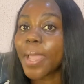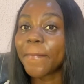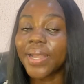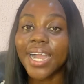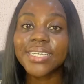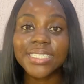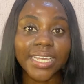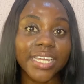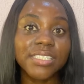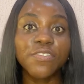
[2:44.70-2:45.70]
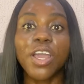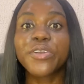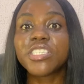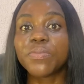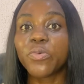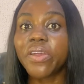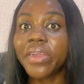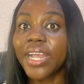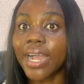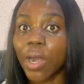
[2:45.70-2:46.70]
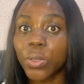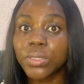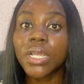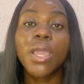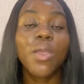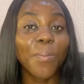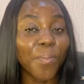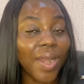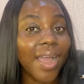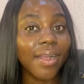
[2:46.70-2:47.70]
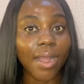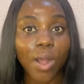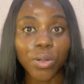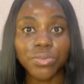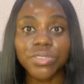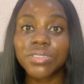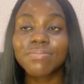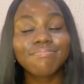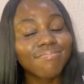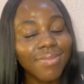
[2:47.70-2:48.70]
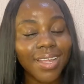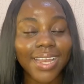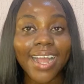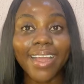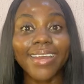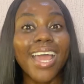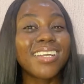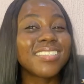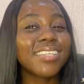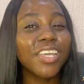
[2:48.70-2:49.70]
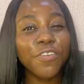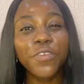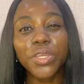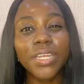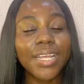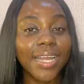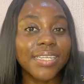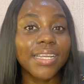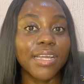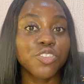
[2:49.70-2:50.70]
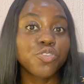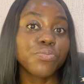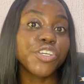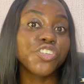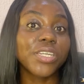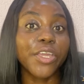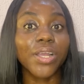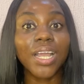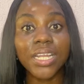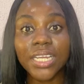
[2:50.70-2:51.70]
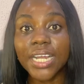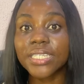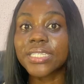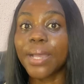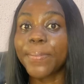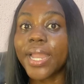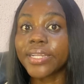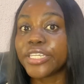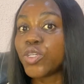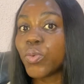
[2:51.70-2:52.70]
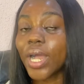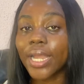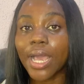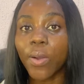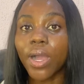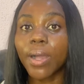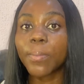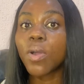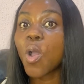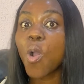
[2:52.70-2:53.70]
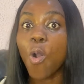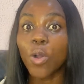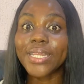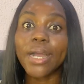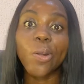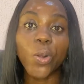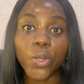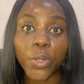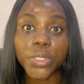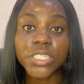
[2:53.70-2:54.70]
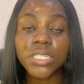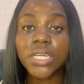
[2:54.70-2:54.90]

black skirt, if you're going to be wearing gown, black gowns, that kind. And if you need cardigans, to make sure that your cardigans are black. They don't allow other colored